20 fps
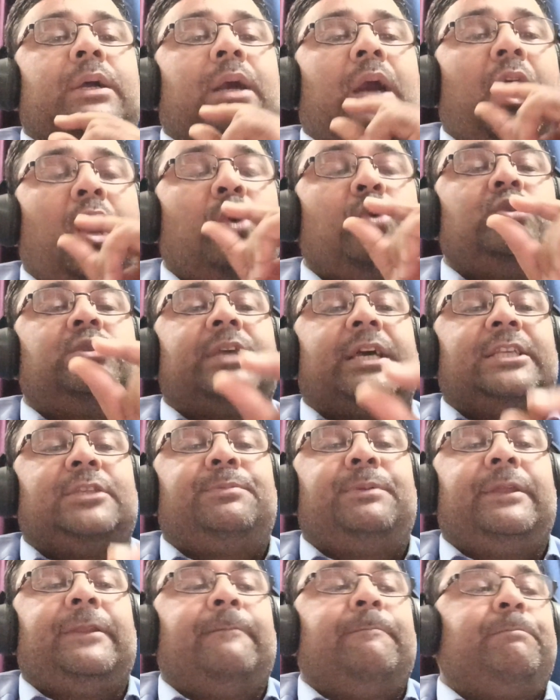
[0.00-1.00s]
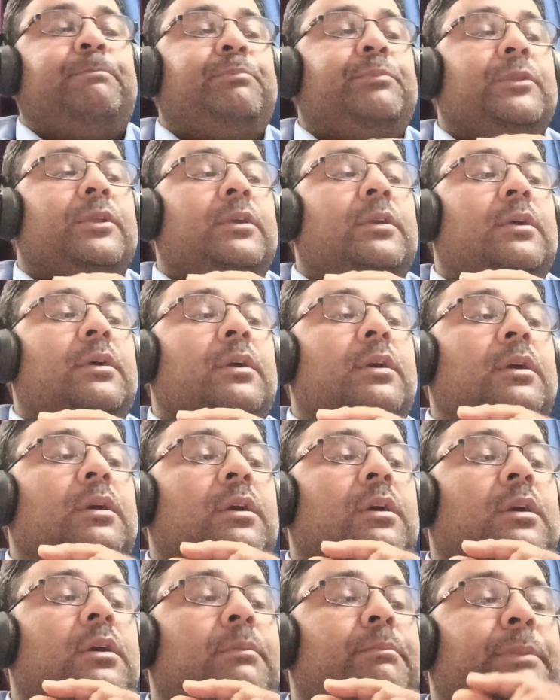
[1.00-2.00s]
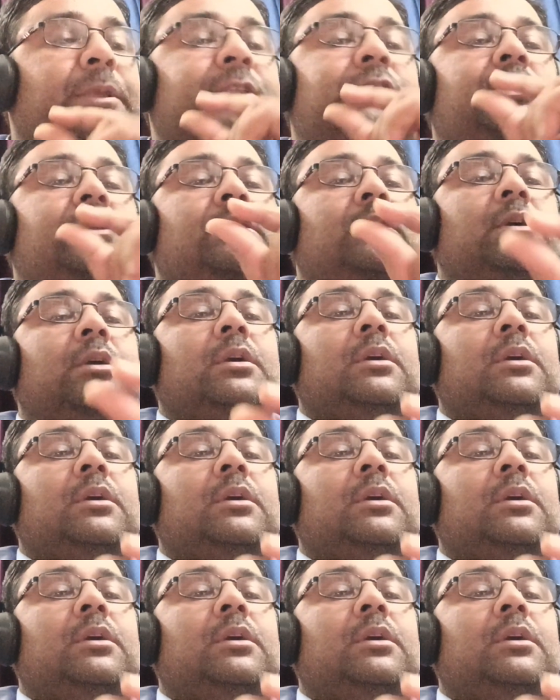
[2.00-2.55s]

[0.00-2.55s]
house has been, means